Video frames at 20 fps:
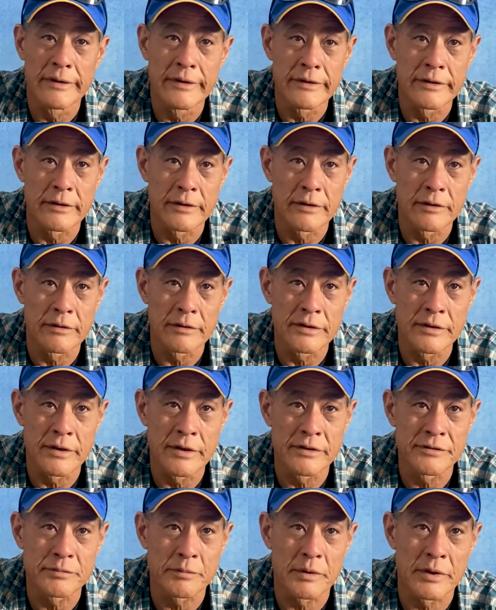you know, it
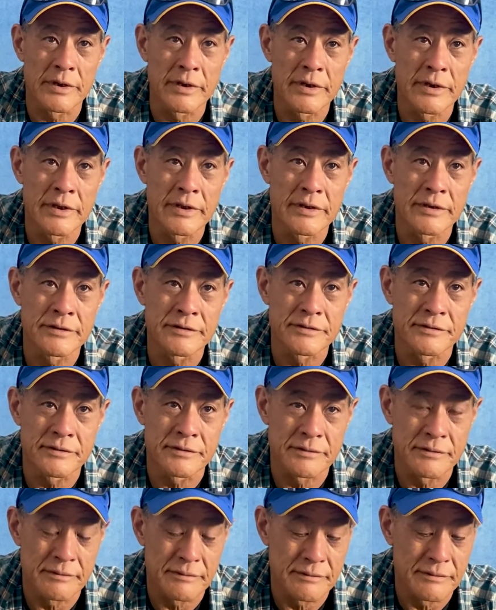is what it is.
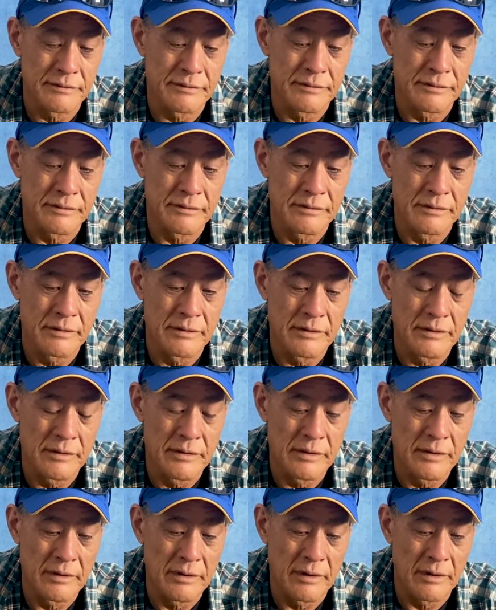Sure.
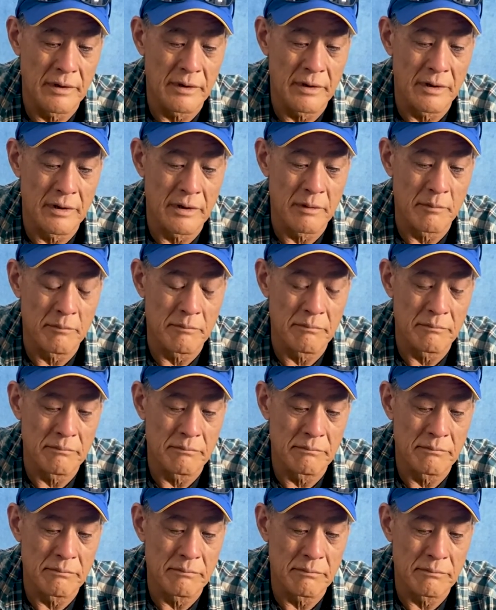You
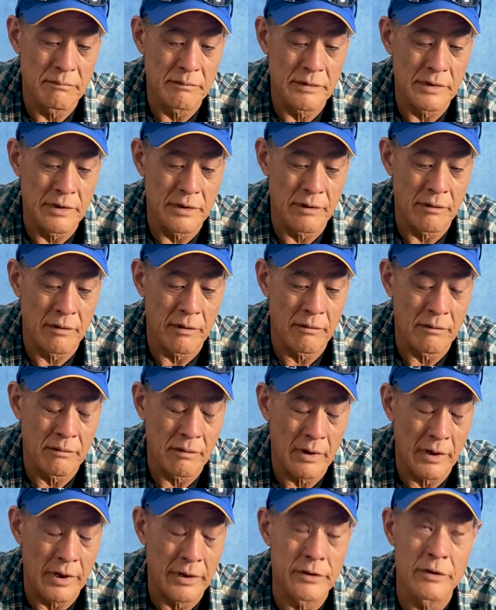know,
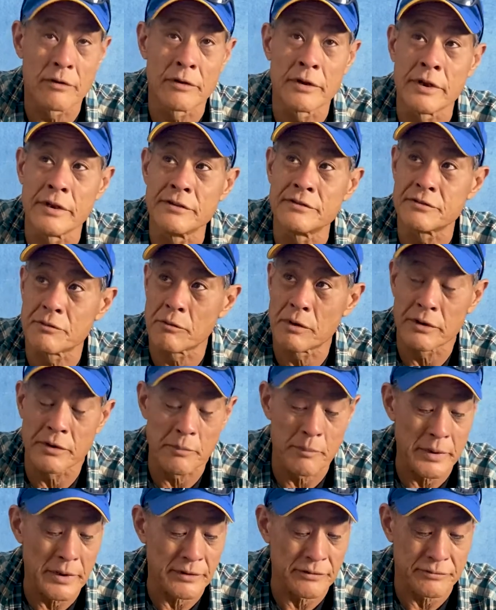I know he's the one
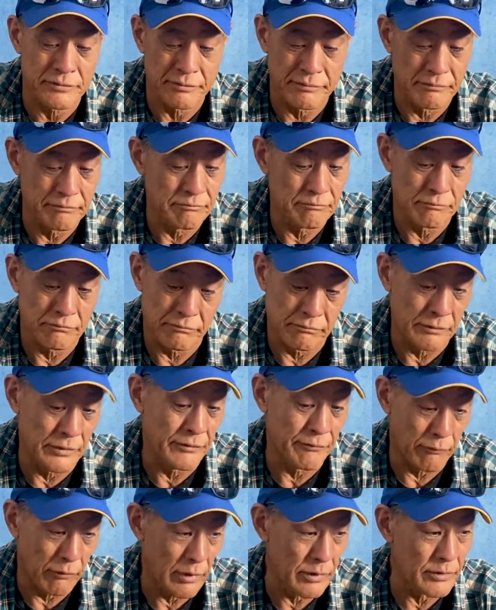that picks
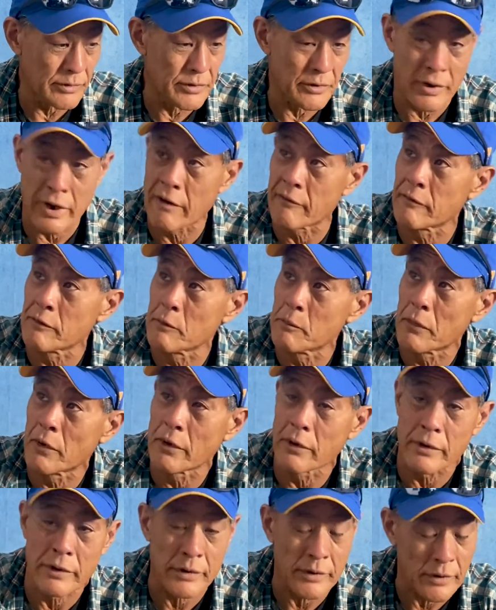whether you're having a
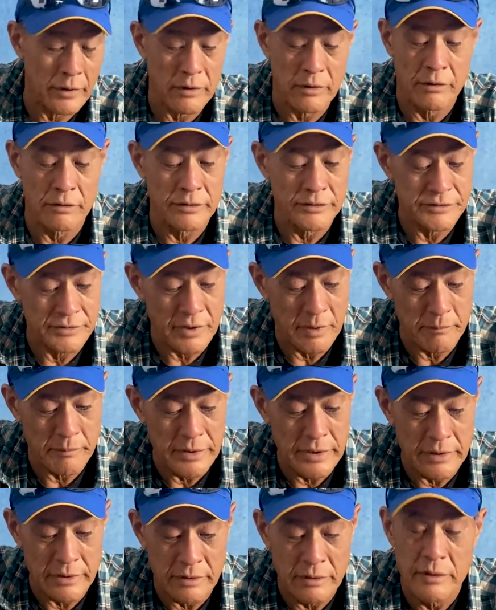boy or a girl. It's not
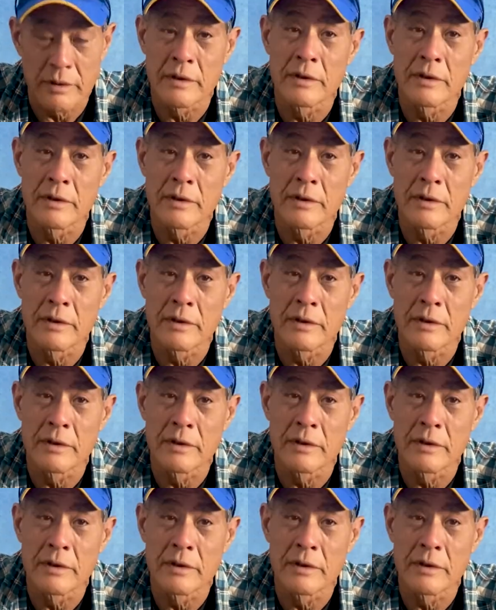me.